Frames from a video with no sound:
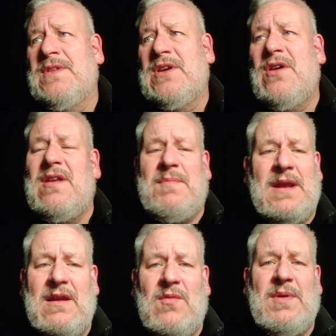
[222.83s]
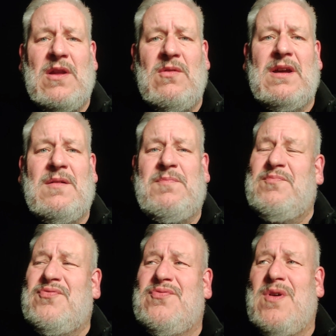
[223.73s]
Could it have been a little bit longer?
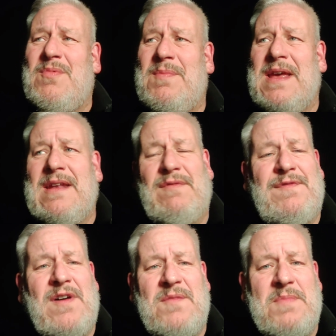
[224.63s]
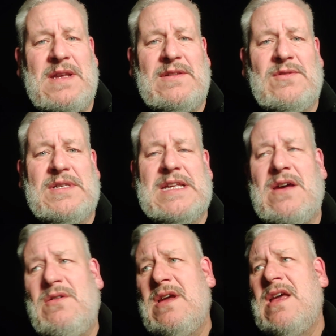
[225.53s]
Probably another 5 minutes or
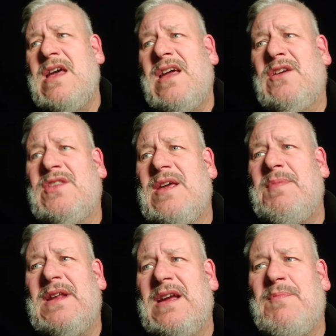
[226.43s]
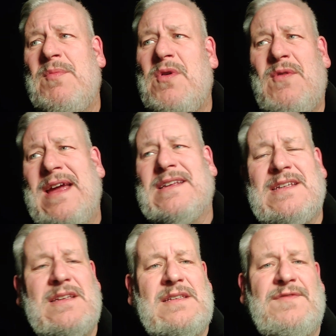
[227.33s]
so. Could there have been a couple more
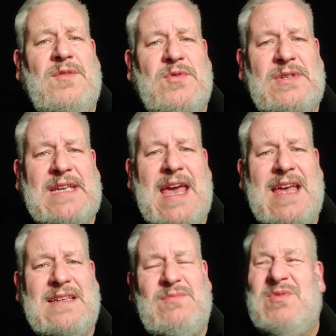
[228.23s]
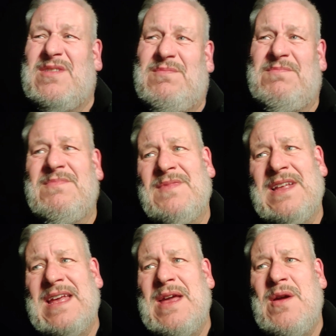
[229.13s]
actors, a few more scares? Well,
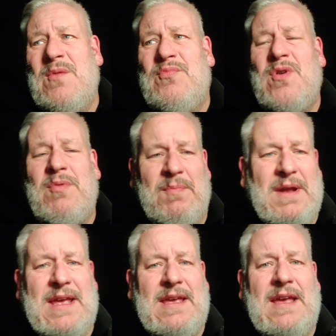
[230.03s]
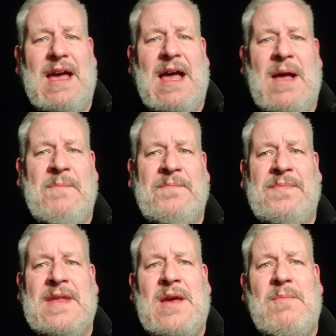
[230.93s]
probably. But
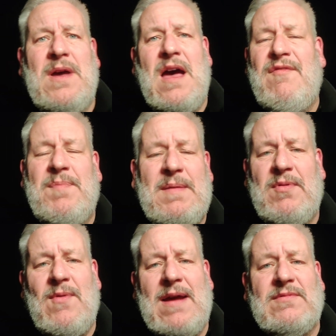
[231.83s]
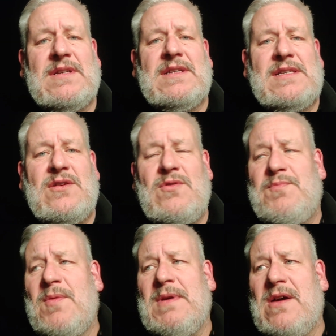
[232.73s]
other people around us who
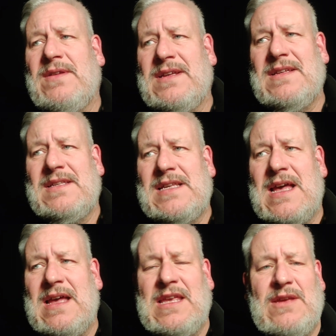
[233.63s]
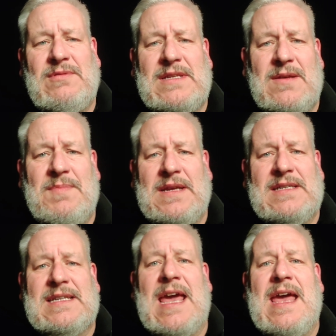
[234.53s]
probably aren't as used to
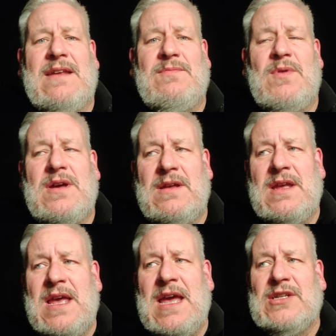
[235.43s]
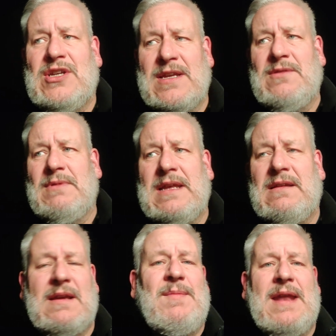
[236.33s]
being scared were
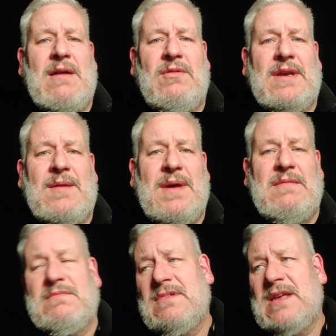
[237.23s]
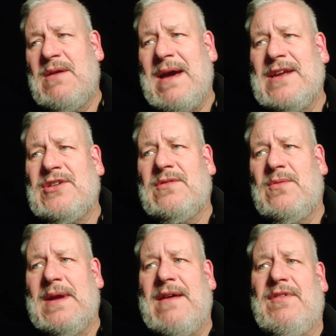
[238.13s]
genuinely coming out looking a bit, ashen
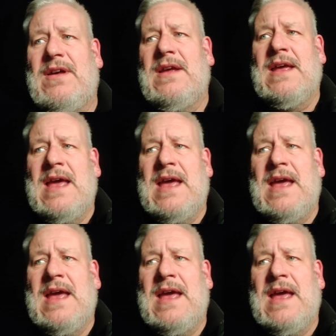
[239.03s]
or whatever.